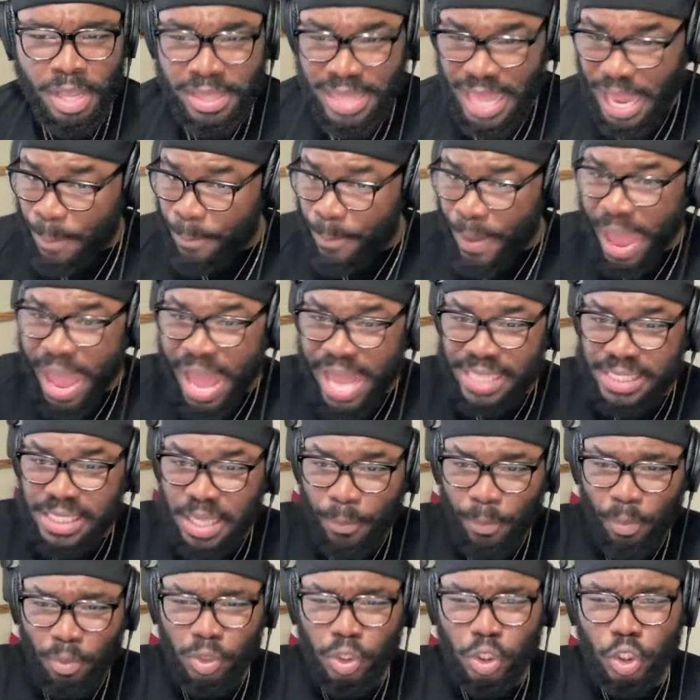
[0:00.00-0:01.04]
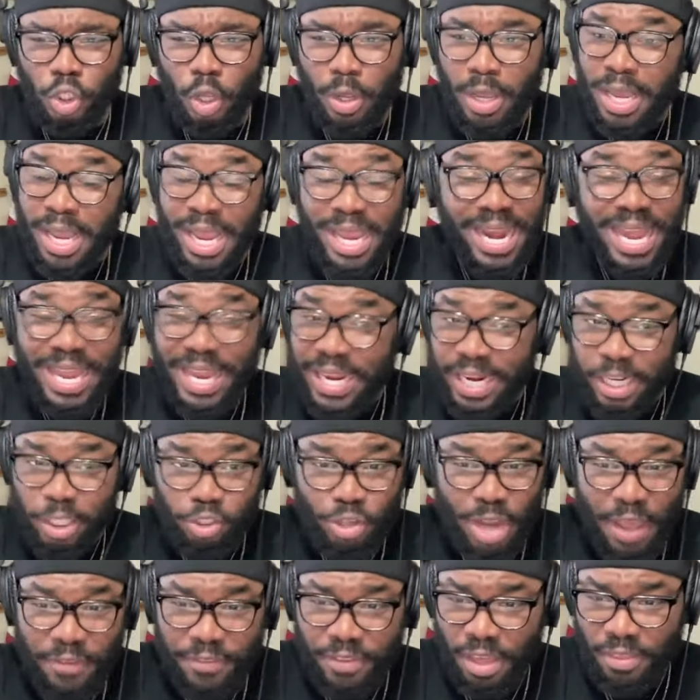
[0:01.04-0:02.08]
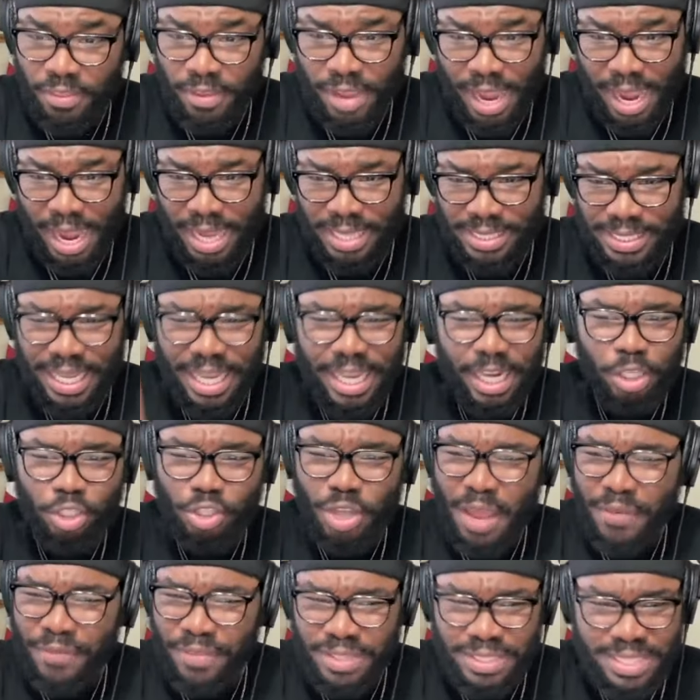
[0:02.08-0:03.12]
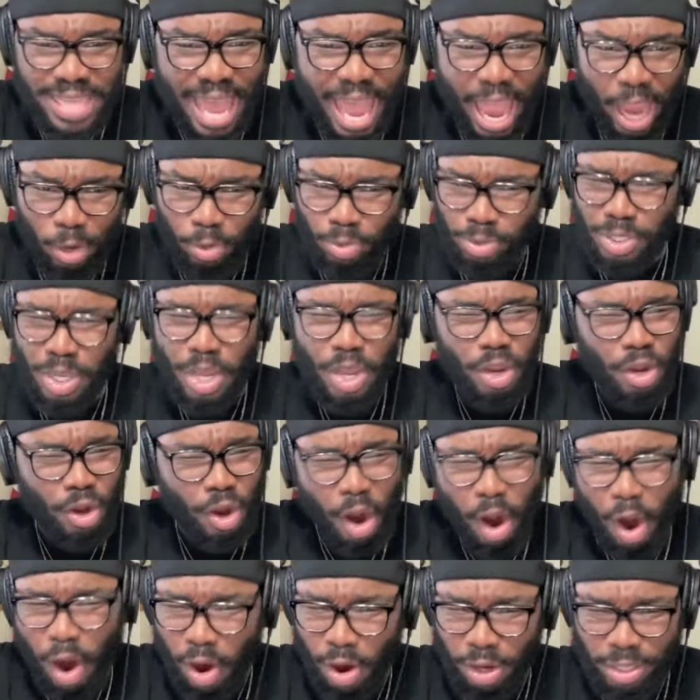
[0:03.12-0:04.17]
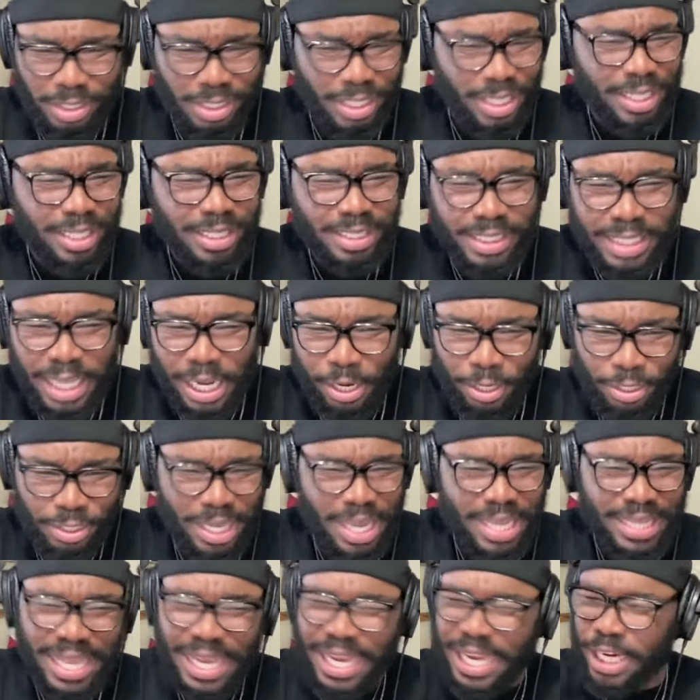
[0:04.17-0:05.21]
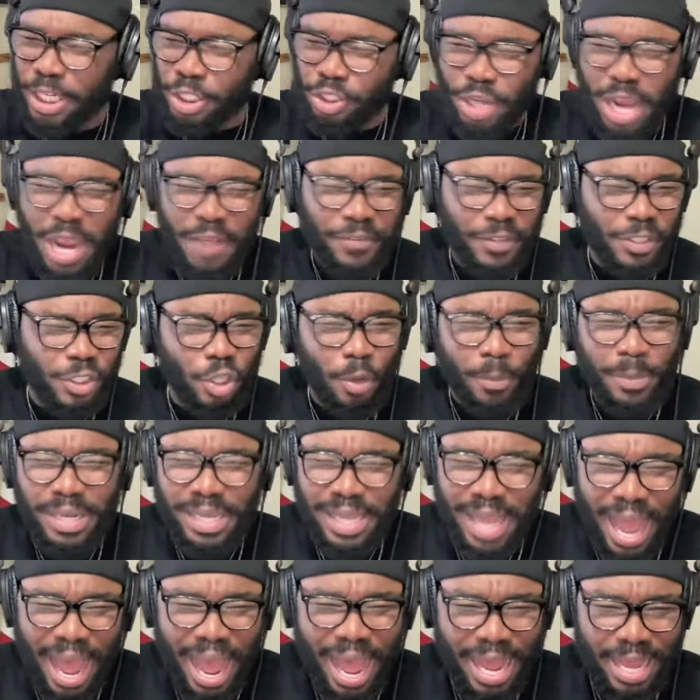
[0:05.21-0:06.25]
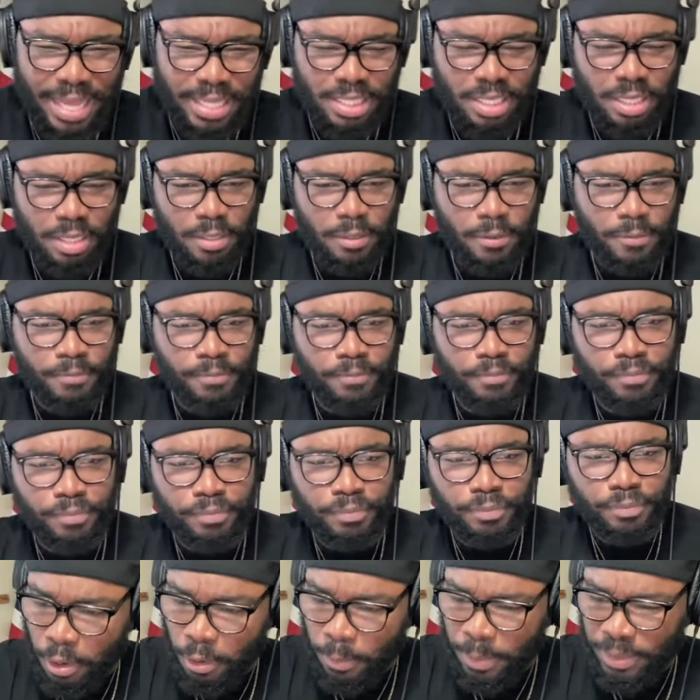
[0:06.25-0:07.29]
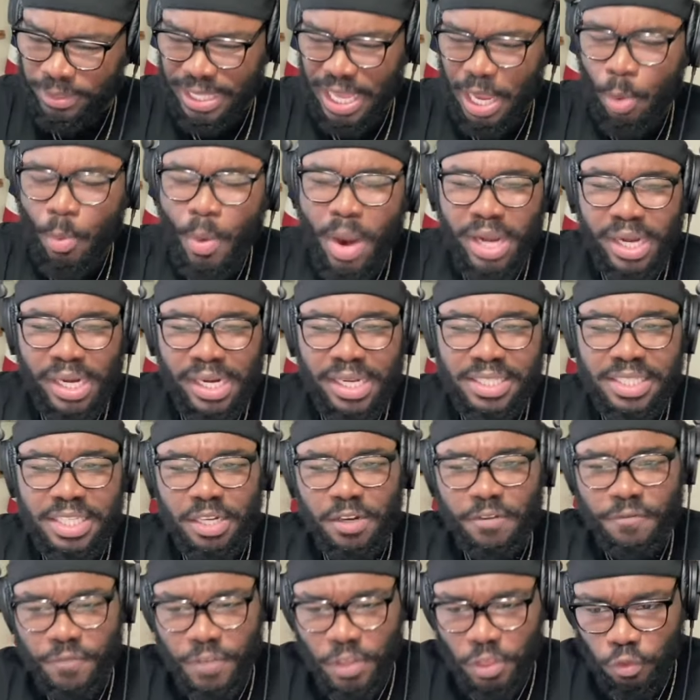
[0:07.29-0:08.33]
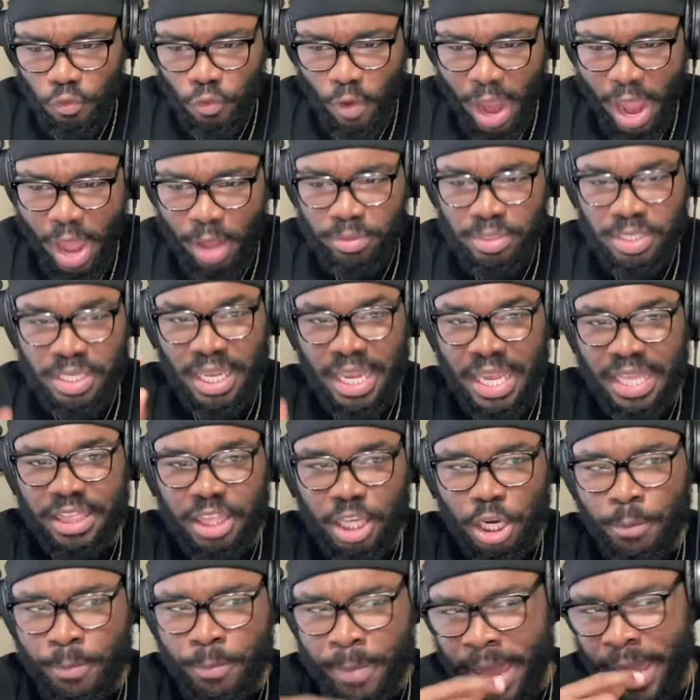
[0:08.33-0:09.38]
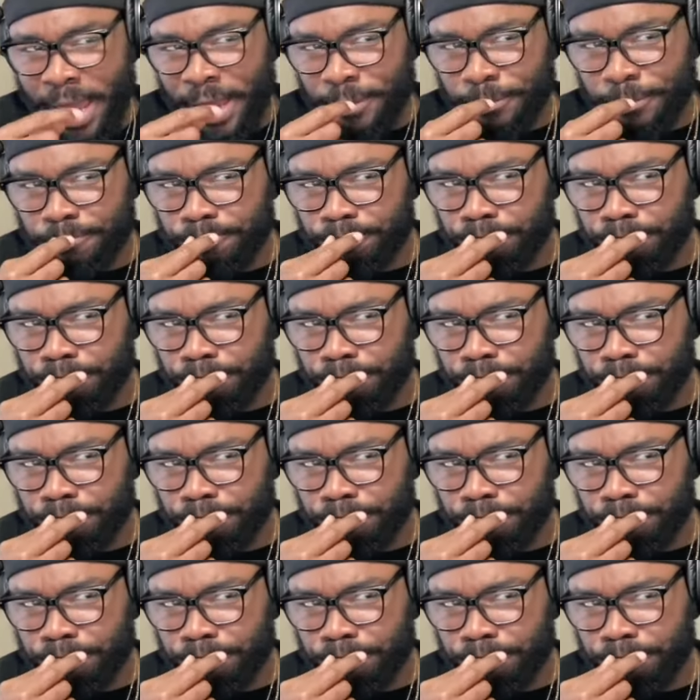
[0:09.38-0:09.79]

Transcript: They passed up on so and they could have drafted other guys. They could have drafted tackles, guards, centers. They could have drafted so many guys. But they waited until the fifth round to get their man.